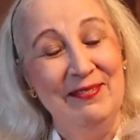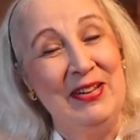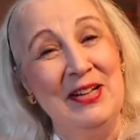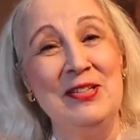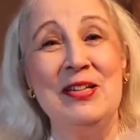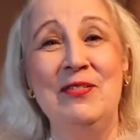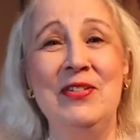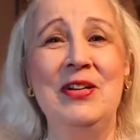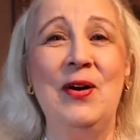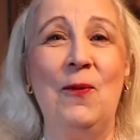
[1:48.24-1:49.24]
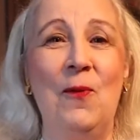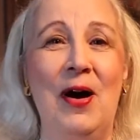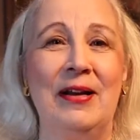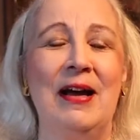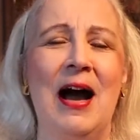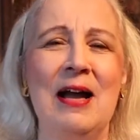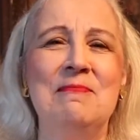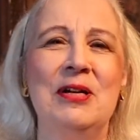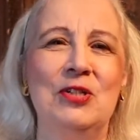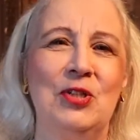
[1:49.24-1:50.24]
Because in video 1, I
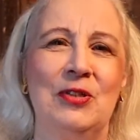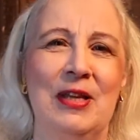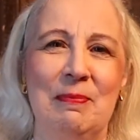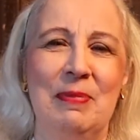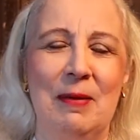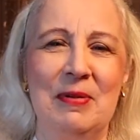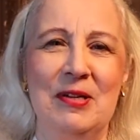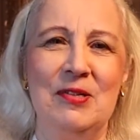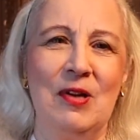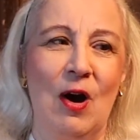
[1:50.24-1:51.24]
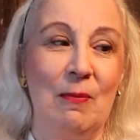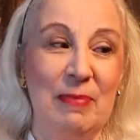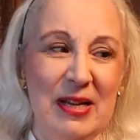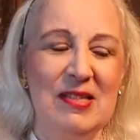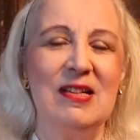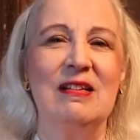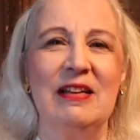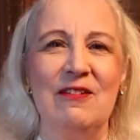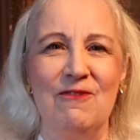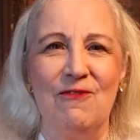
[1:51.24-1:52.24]
mentioned that puppies are
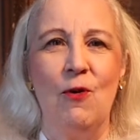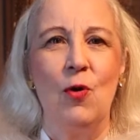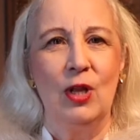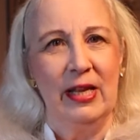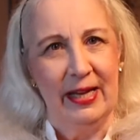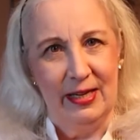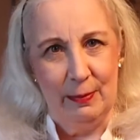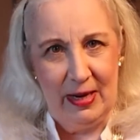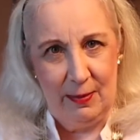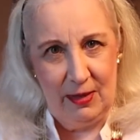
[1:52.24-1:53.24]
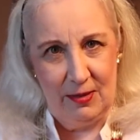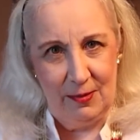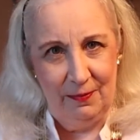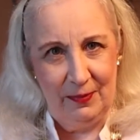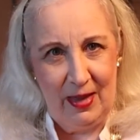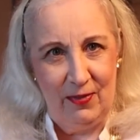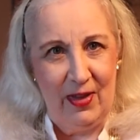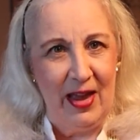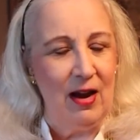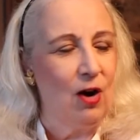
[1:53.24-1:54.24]
basically 4-legged babies.
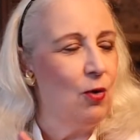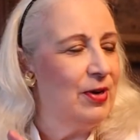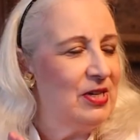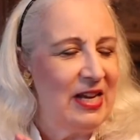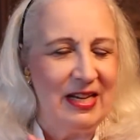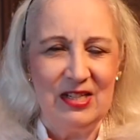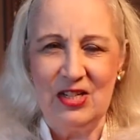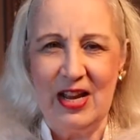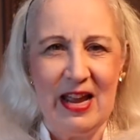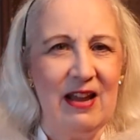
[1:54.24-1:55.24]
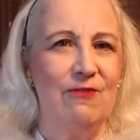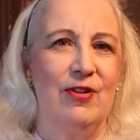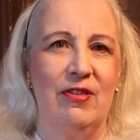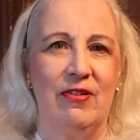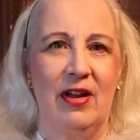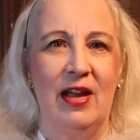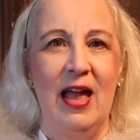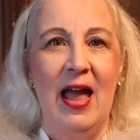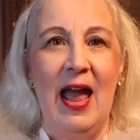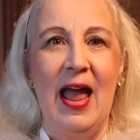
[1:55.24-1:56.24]
They are going to get into everything
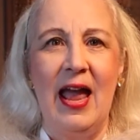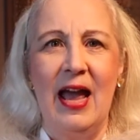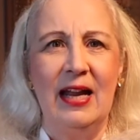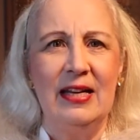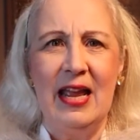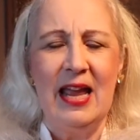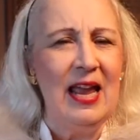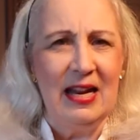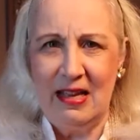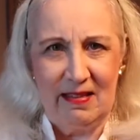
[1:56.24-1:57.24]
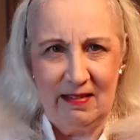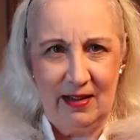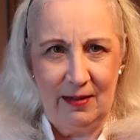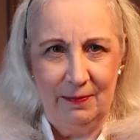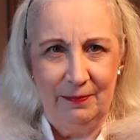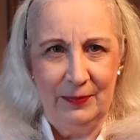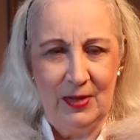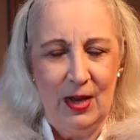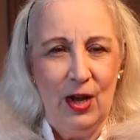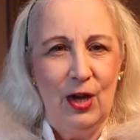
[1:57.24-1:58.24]
and anything.
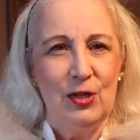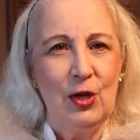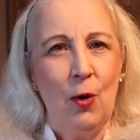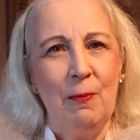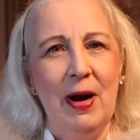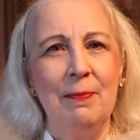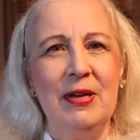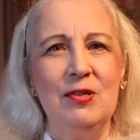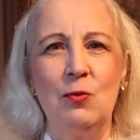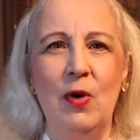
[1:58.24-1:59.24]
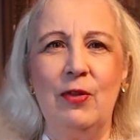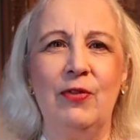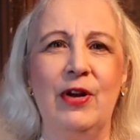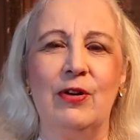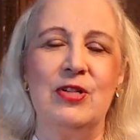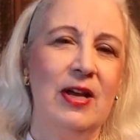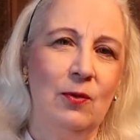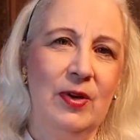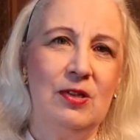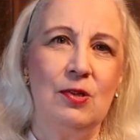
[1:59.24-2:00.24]
So puppies, whether they are 10
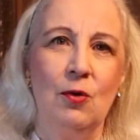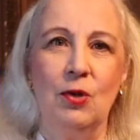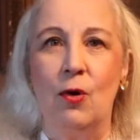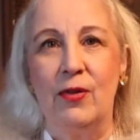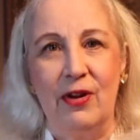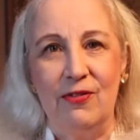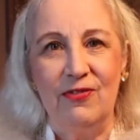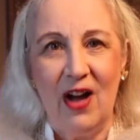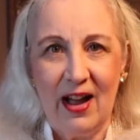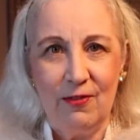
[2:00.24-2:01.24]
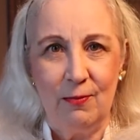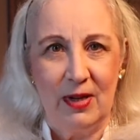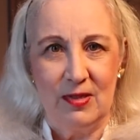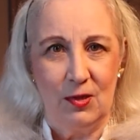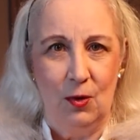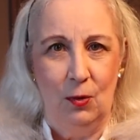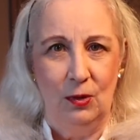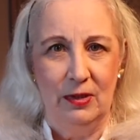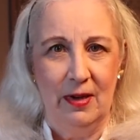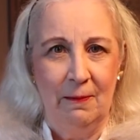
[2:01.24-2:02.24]
weeks old or they're 5 months old,